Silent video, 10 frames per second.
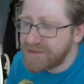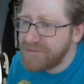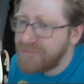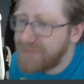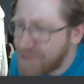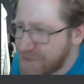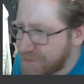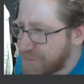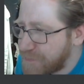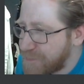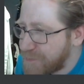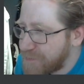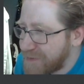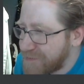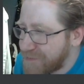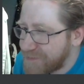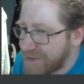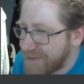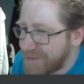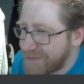a variant of painter
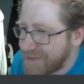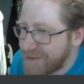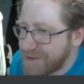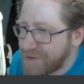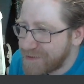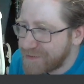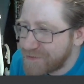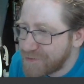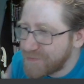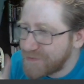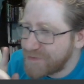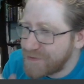that consumes